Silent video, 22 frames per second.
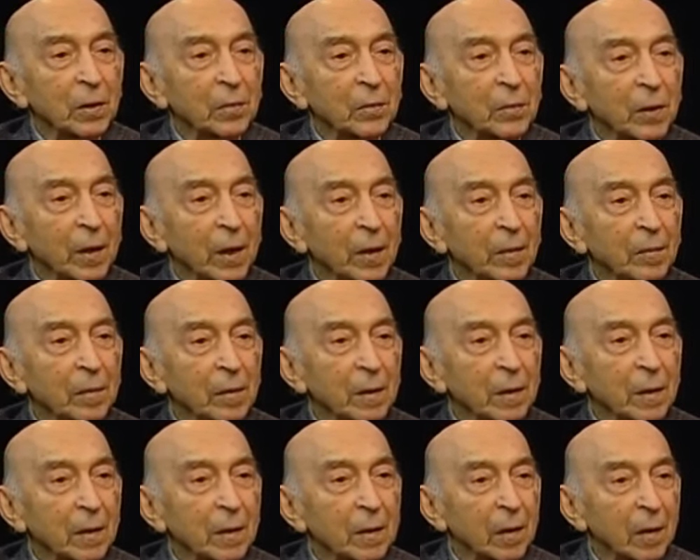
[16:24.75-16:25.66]
of
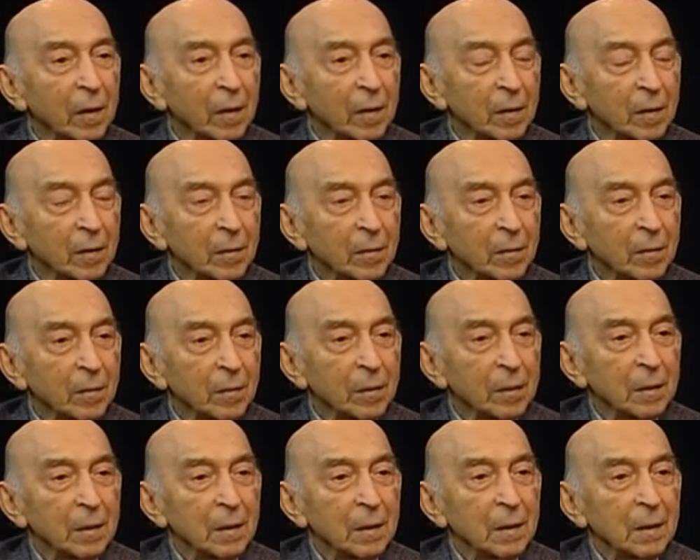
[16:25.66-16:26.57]
driving a car.
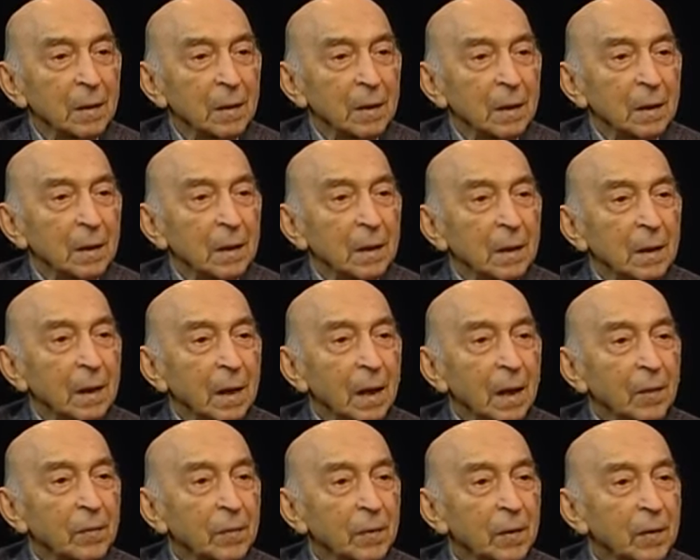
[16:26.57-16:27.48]

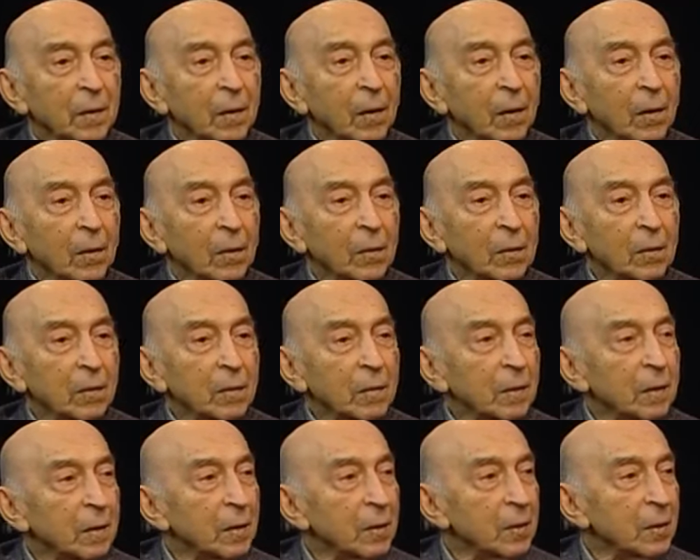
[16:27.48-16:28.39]
After all
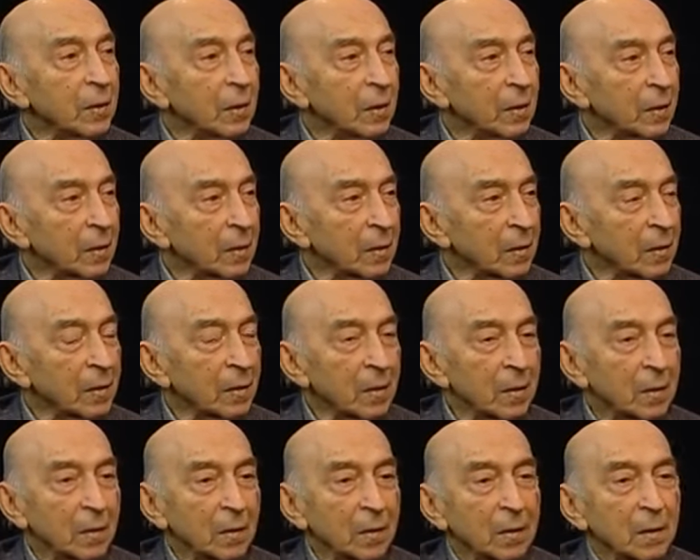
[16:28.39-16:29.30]
these
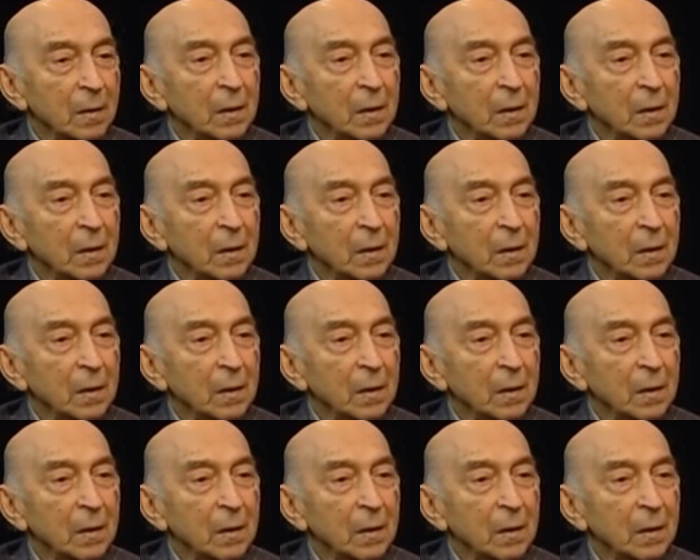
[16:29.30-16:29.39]
years,